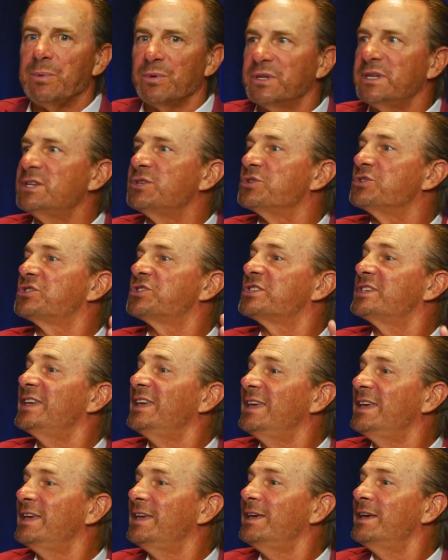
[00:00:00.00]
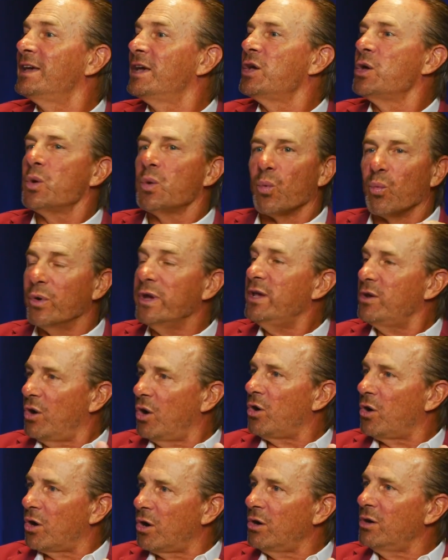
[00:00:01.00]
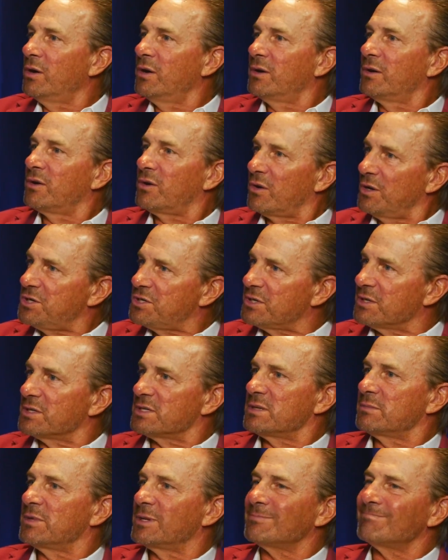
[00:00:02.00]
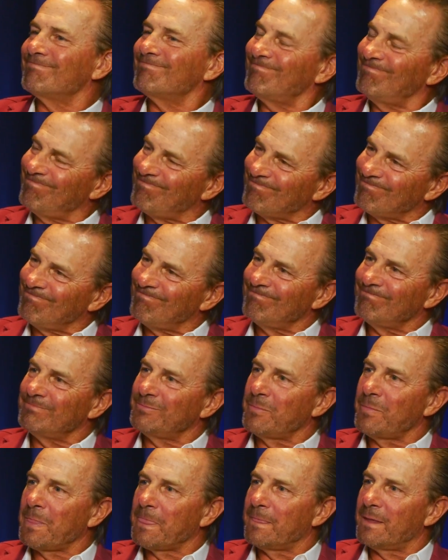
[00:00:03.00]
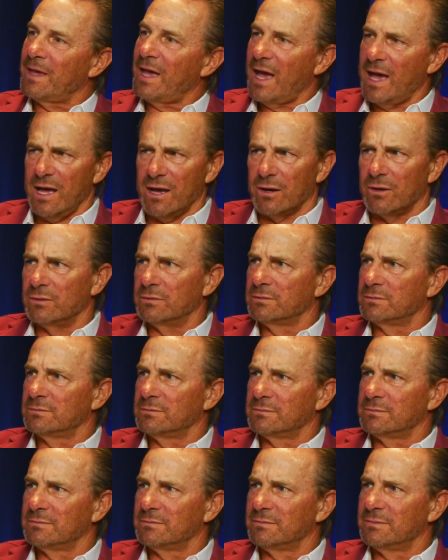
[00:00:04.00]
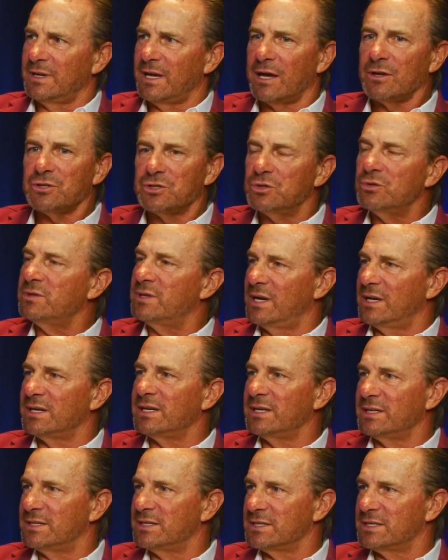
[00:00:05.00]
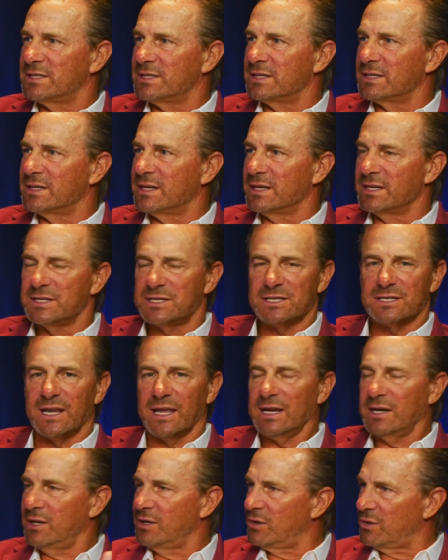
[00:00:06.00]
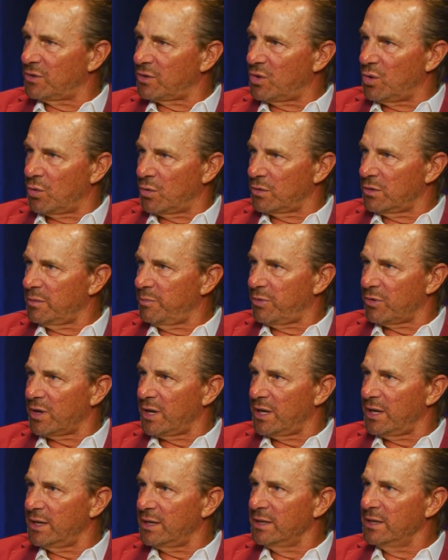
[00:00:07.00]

need to see we are Christians. I'm like, how? How do they need to see that? Is standing on the corner praying